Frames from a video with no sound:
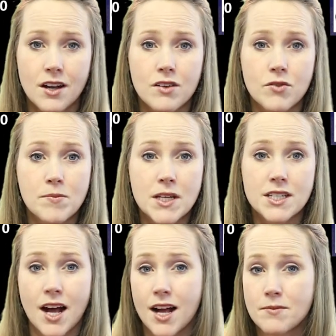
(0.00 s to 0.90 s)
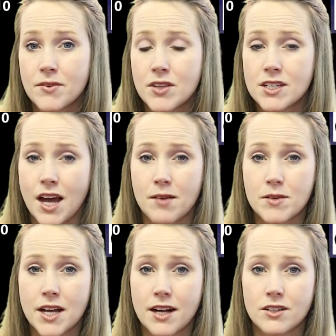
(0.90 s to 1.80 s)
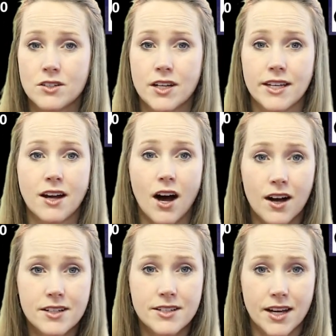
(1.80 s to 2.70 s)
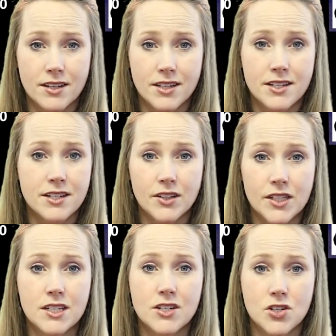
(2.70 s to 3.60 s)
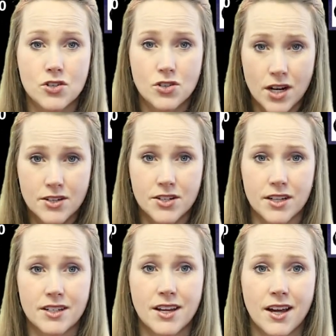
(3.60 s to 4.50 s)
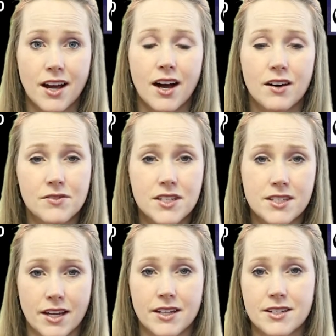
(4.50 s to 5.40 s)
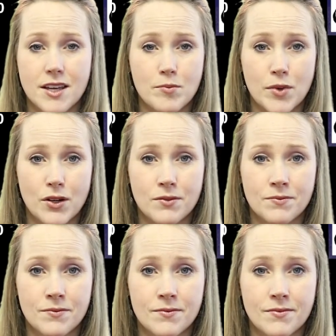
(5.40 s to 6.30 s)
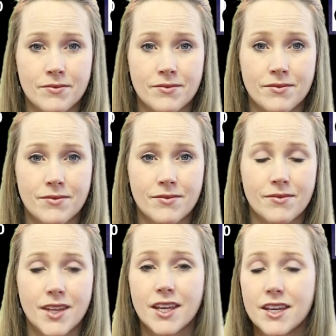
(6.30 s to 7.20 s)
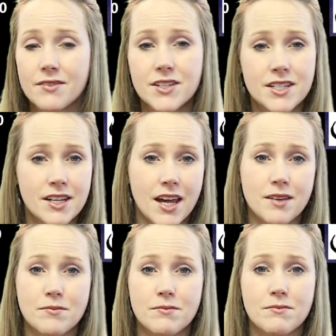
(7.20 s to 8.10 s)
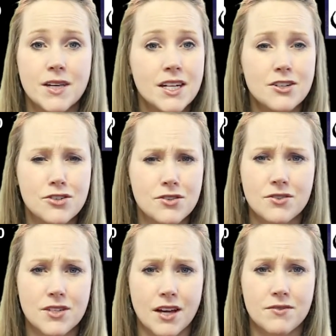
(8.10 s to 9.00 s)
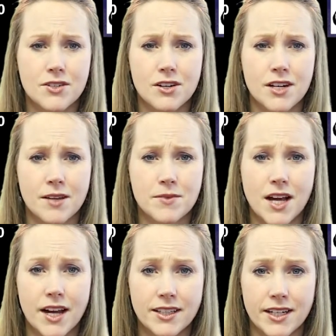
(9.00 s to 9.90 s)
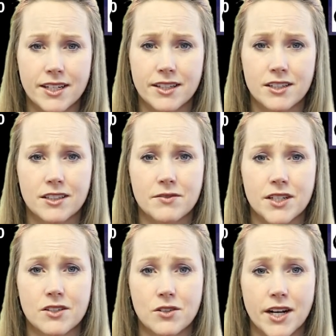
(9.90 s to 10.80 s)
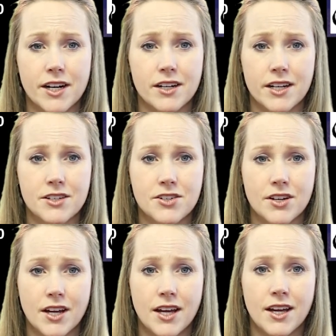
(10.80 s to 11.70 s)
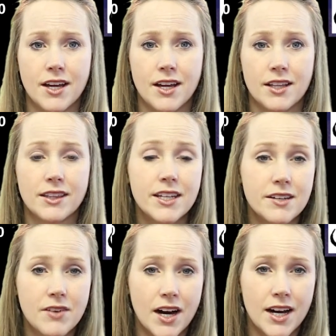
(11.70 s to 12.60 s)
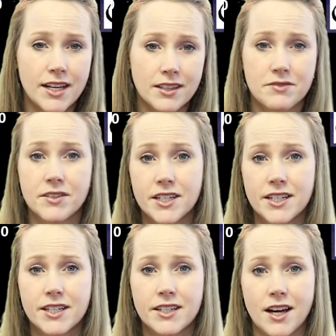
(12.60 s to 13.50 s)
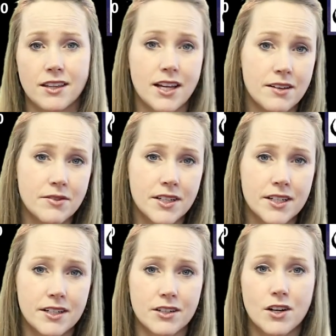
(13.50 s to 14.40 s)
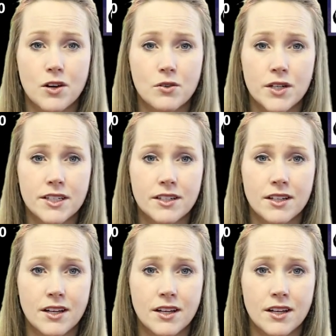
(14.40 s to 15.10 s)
from the time of the tabernacle and on down until the destruction of the Second Temple. Even today, many Jews have surnames highlighting their Levitical heritage. Levi, Levine, Halevi, or Cohen.